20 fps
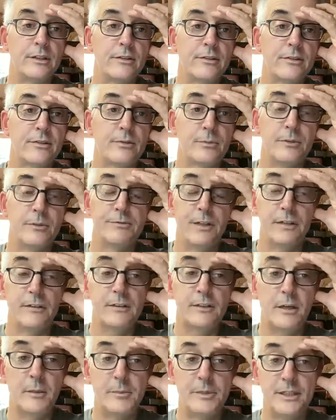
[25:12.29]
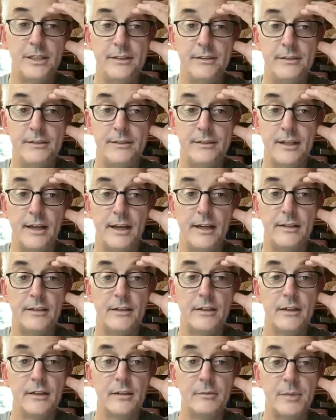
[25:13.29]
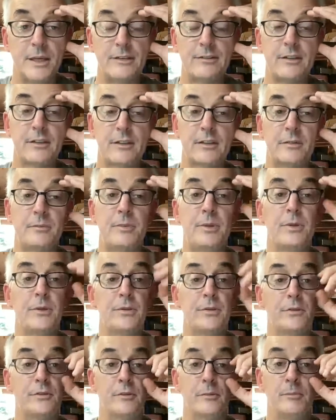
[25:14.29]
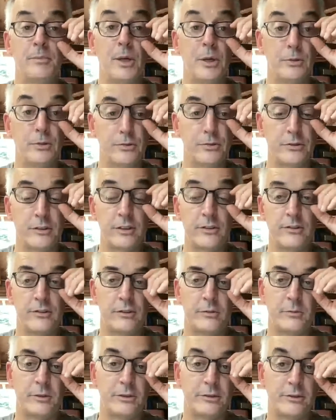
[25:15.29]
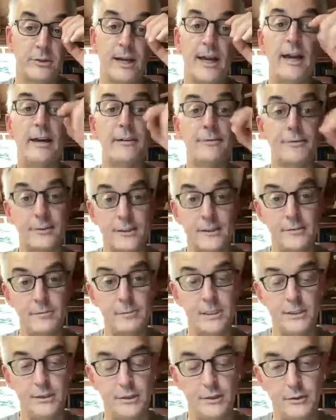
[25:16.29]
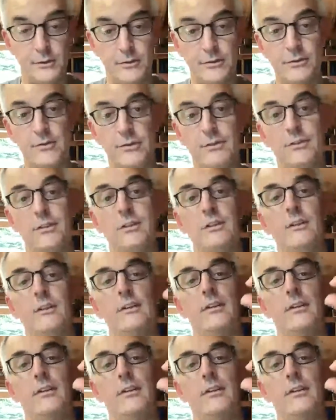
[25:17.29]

And so we found a company that basically pulls post-consumer, so after they've been used,